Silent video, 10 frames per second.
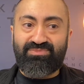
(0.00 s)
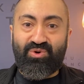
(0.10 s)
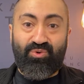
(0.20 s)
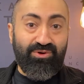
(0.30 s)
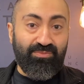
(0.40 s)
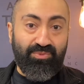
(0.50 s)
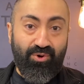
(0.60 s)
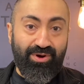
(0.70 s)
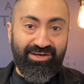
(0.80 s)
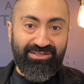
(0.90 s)
or the
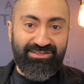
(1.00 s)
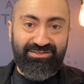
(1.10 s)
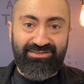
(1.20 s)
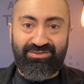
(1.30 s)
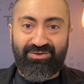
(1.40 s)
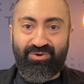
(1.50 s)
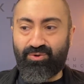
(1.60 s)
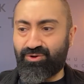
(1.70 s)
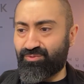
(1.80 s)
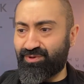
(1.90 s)
Pro X
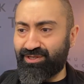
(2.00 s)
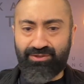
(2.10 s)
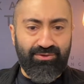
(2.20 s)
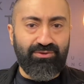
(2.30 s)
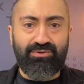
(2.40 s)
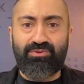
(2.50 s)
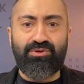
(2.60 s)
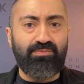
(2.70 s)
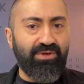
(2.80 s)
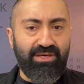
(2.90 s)
or the Regal or
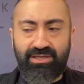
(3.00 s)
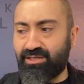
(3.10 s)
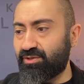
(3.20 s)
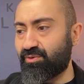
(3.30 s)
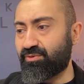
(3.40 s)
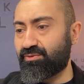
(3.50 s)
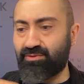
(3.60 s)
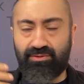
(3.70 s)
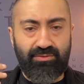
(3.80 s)
the MIG or